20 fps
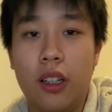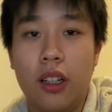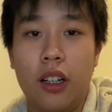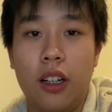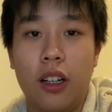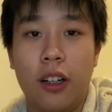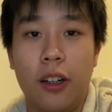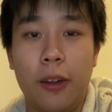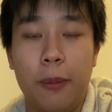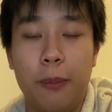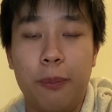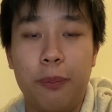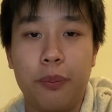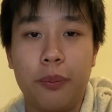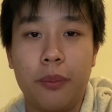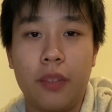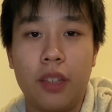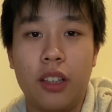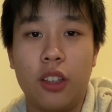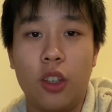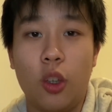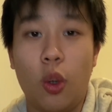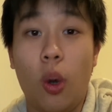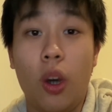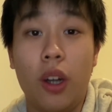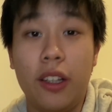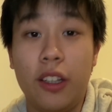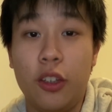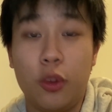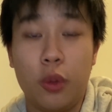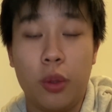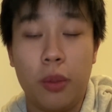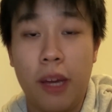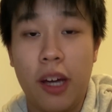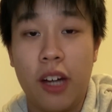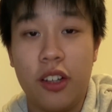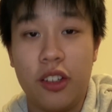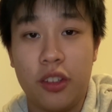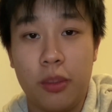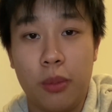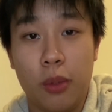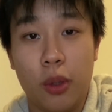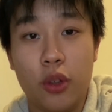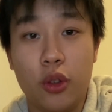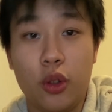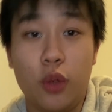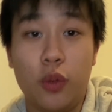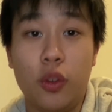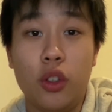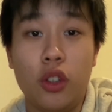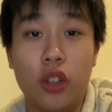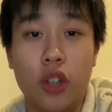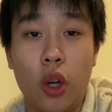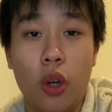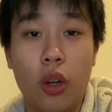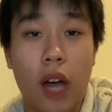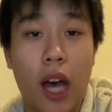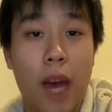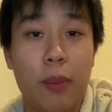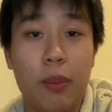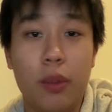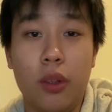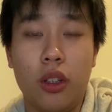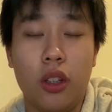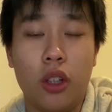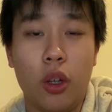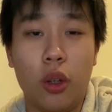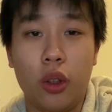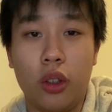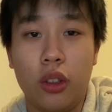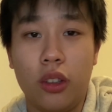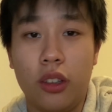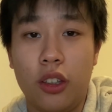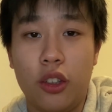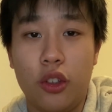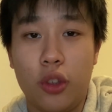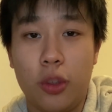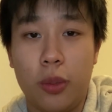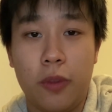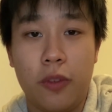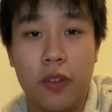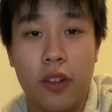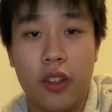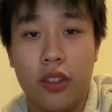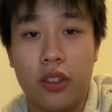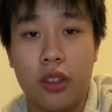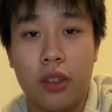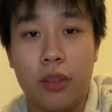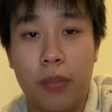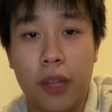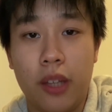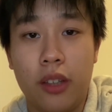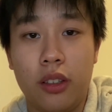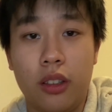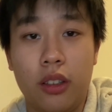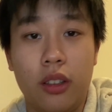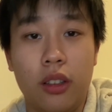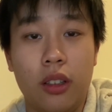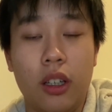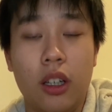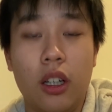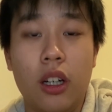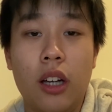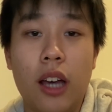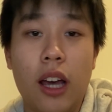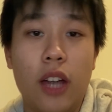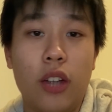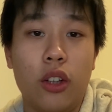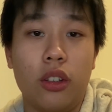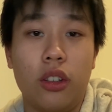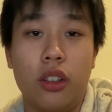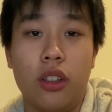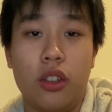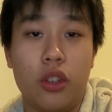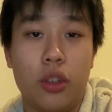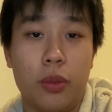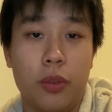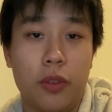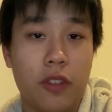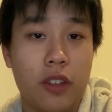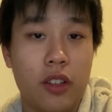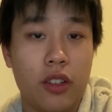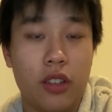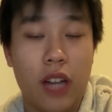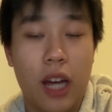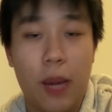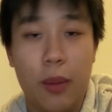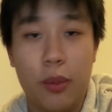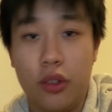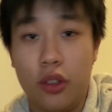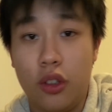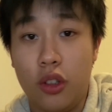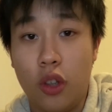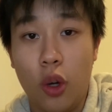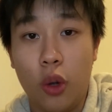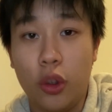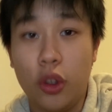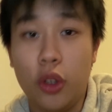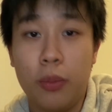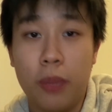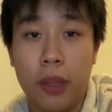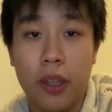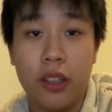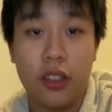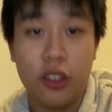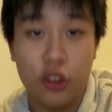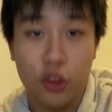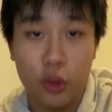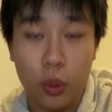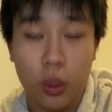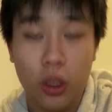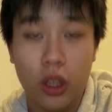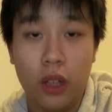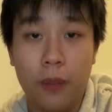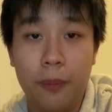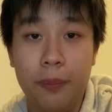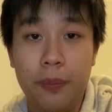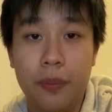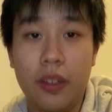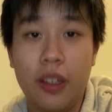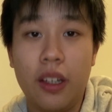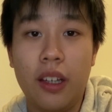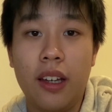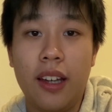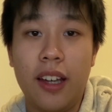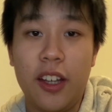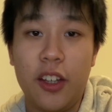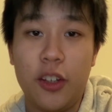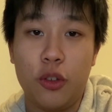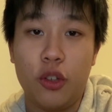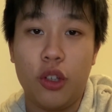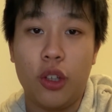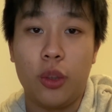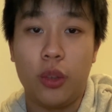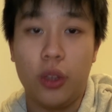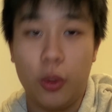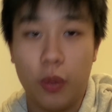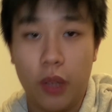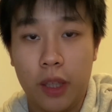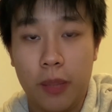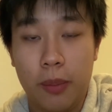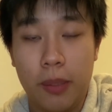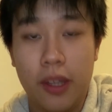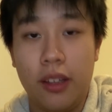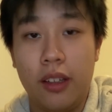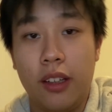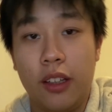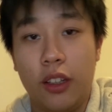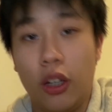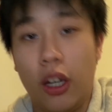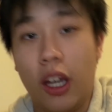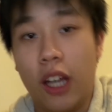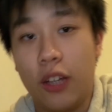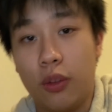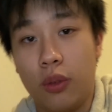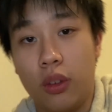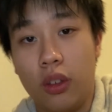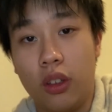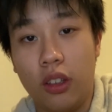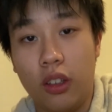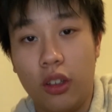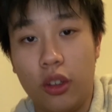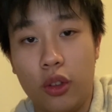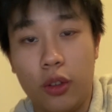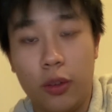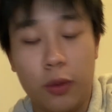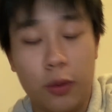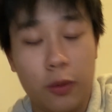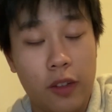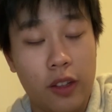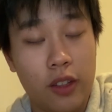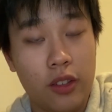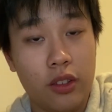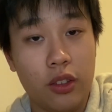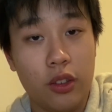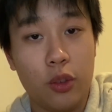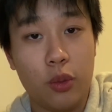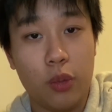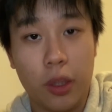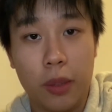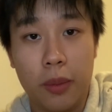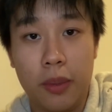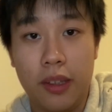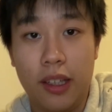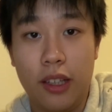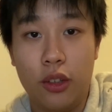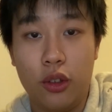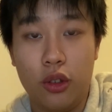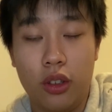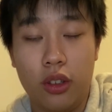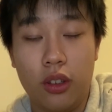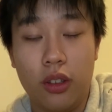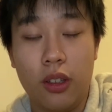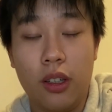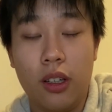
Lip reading: The quality is what matters the most. So if you happen to know your literature professor better and your literature professor happens to know you better as well, it's generally recommended that you ask for the literature professor's recommendation